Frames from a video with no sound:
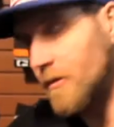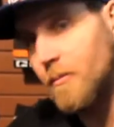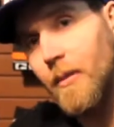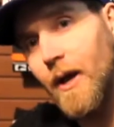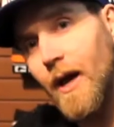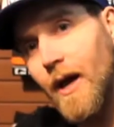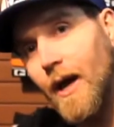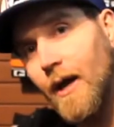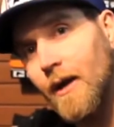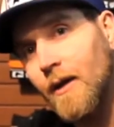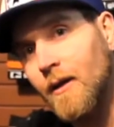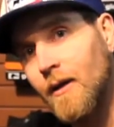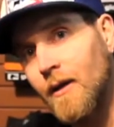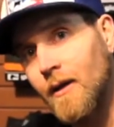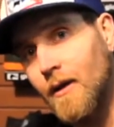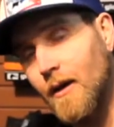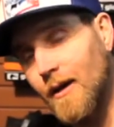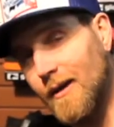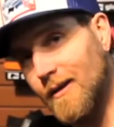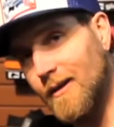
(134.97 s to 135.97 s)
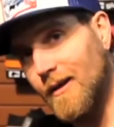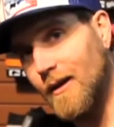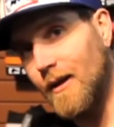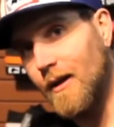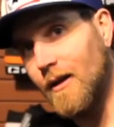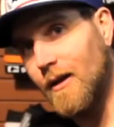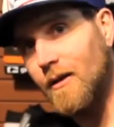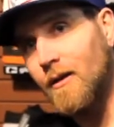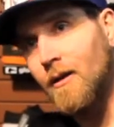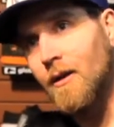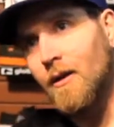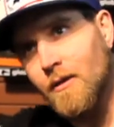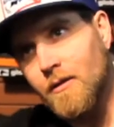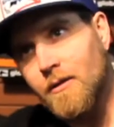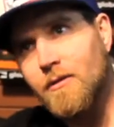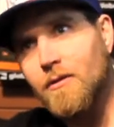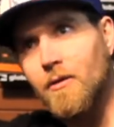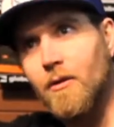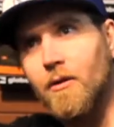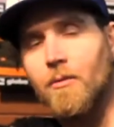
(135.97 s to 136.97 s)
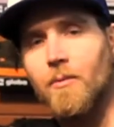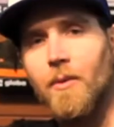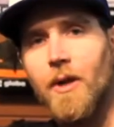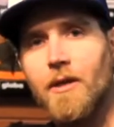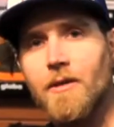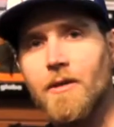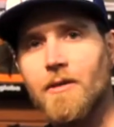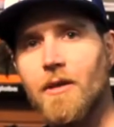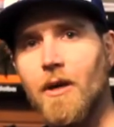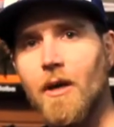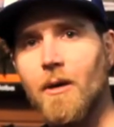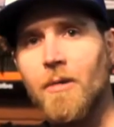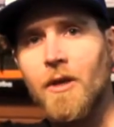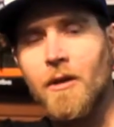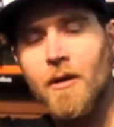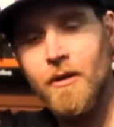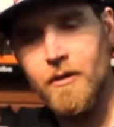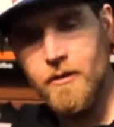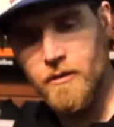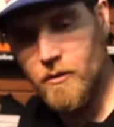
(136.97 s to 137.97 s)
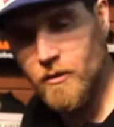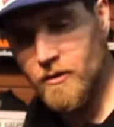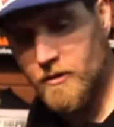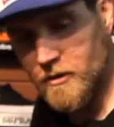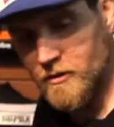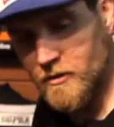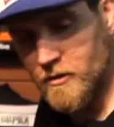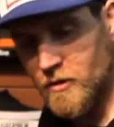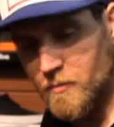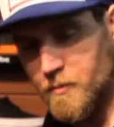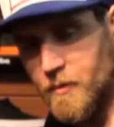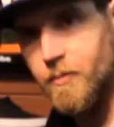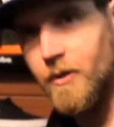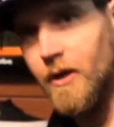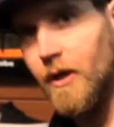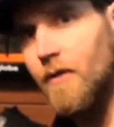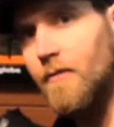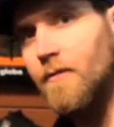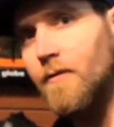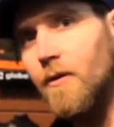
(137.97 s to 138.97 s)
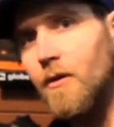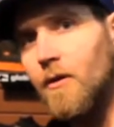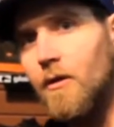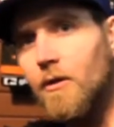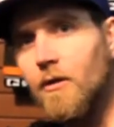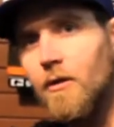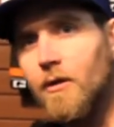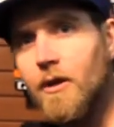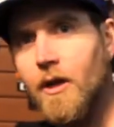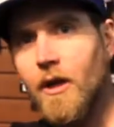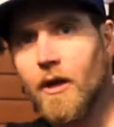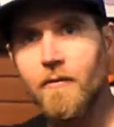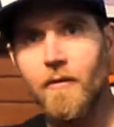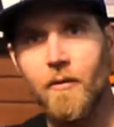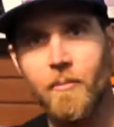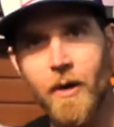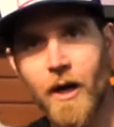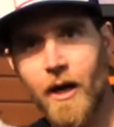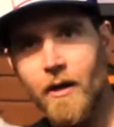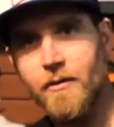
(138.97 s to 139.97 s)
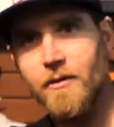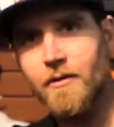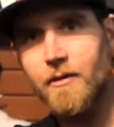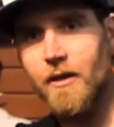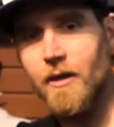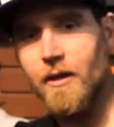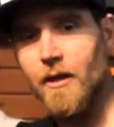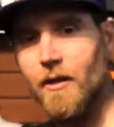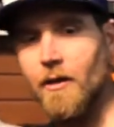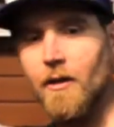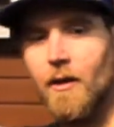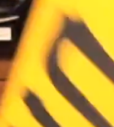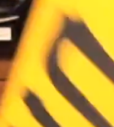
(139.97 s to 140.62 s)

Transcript: back, again, sort of raised up. So it's a super playful, kind of a pow stick.